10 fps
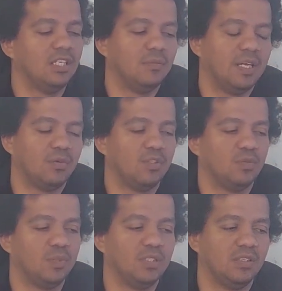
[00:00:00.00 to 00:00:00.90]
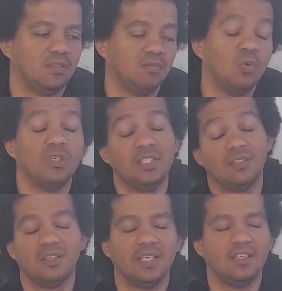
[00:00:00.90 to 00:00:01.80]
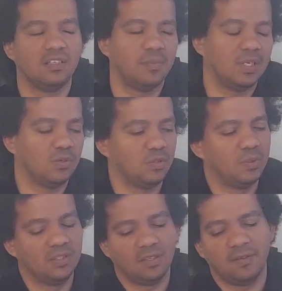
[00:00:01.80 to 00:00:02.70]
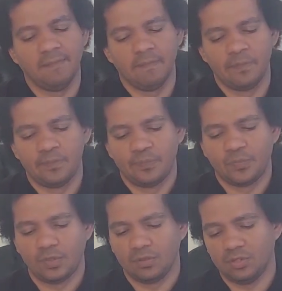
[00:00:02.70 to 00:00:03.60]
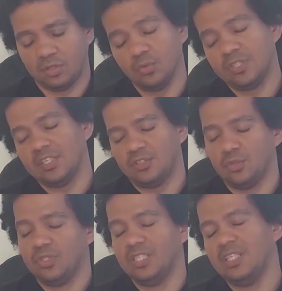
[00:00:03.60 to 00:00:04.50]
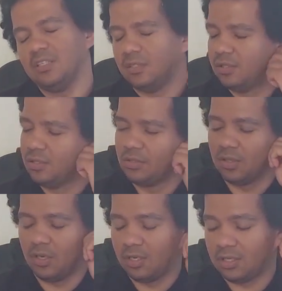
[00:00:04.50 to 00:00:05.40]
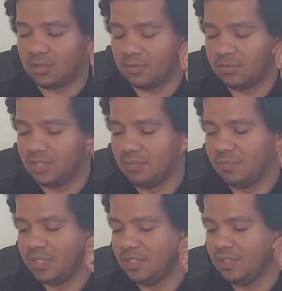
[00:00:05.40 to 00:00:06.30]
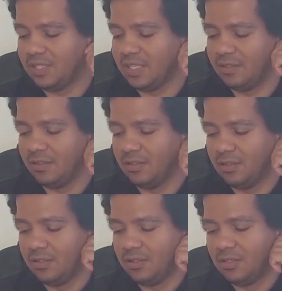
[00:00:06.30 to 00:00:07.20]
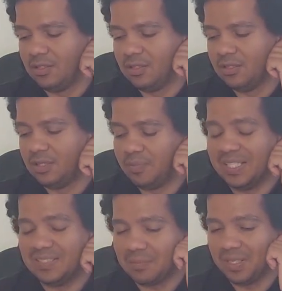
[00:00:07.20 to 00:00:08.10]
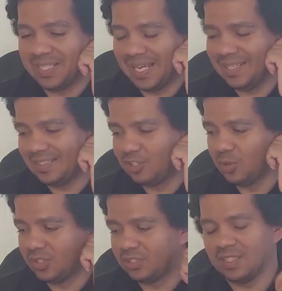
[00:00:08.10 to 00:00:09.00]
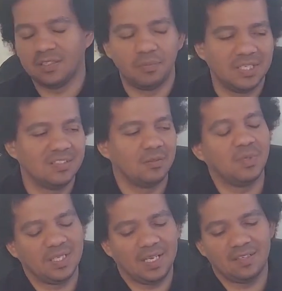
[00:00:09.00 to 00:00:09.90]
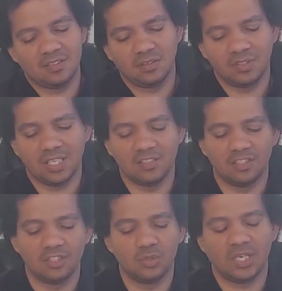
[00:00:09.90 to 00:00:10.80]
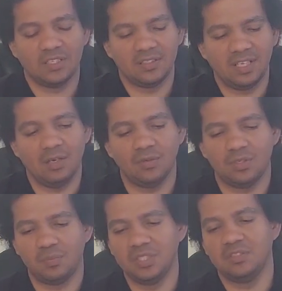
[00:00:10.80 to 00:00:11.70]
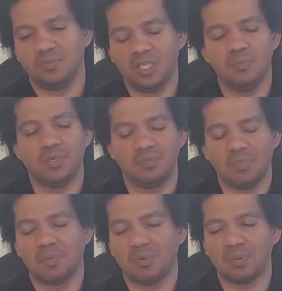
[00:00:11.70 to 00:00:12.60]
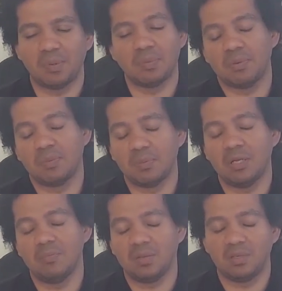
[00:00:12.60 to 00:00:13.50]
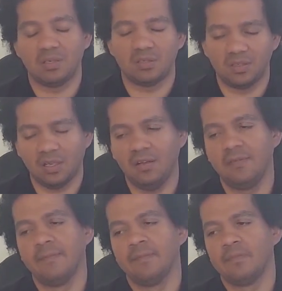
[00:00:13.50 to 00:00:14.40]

in a matter of speaking, both literally and in a matter of speaking the two things you need are simply again the basic mechanics you understand the basic mechanics of it as and you write it down on a piece of paper blah blah blah blah blah blah blah